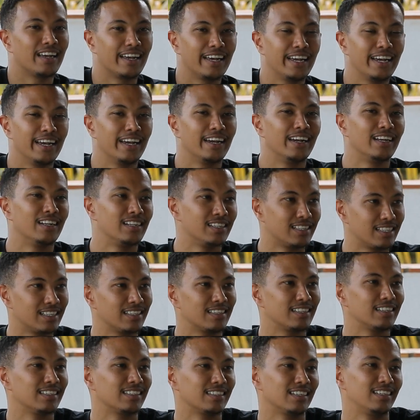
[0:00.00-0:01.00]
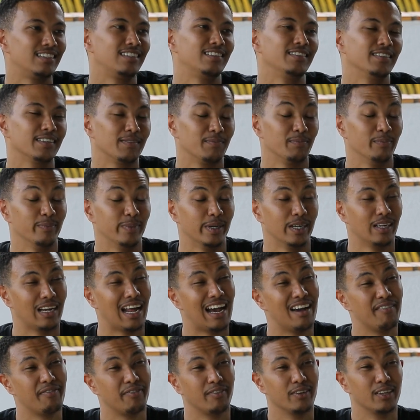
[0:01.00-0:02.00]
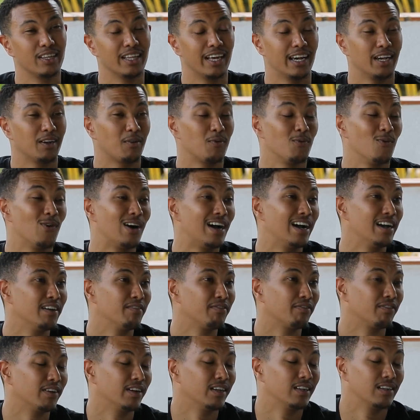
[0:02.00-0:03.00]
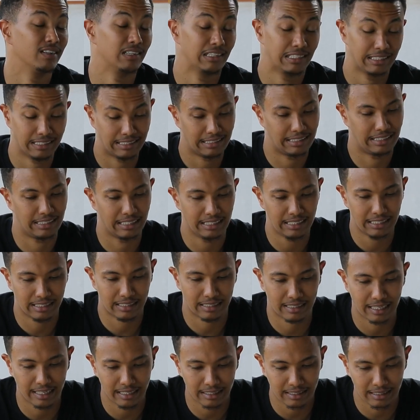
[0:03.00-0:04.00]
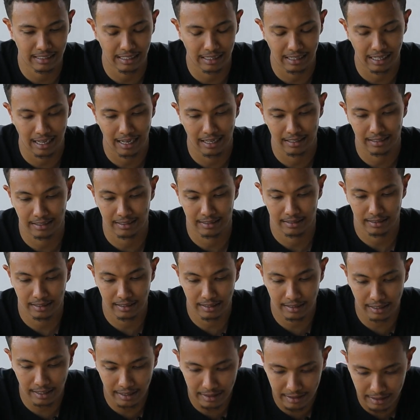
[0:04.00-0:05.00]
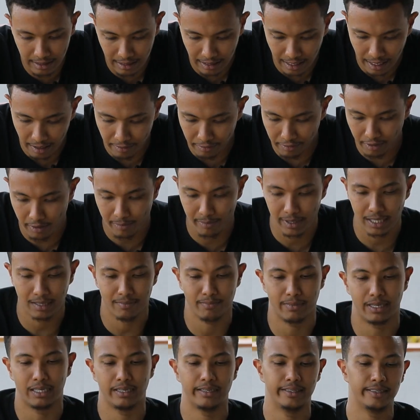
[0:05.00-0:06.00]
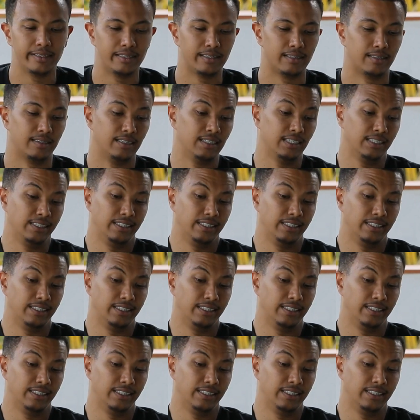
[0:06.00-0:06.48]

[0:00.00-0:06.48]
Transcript: and but I feel like wife, and it takes a lot. It takes a lot of commitment,